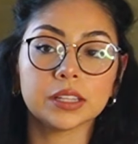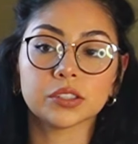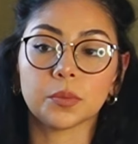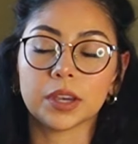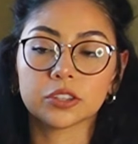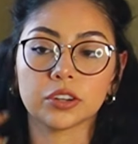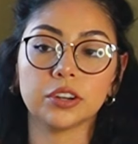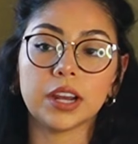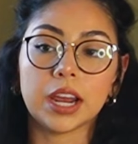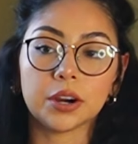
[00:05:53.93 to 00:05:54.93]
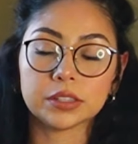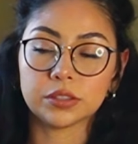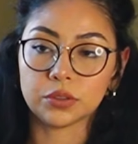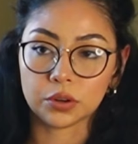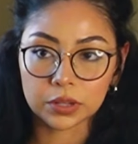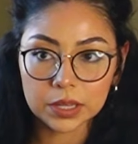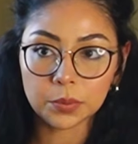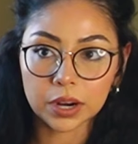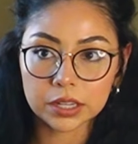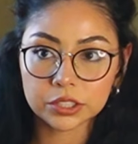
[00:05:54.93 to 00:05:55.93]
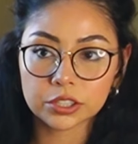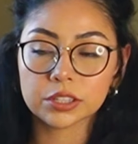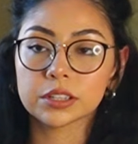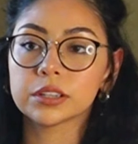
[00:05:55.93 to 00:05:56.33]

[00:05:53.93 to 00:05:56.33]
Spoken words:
So make sure your hair is thoroughly brushed.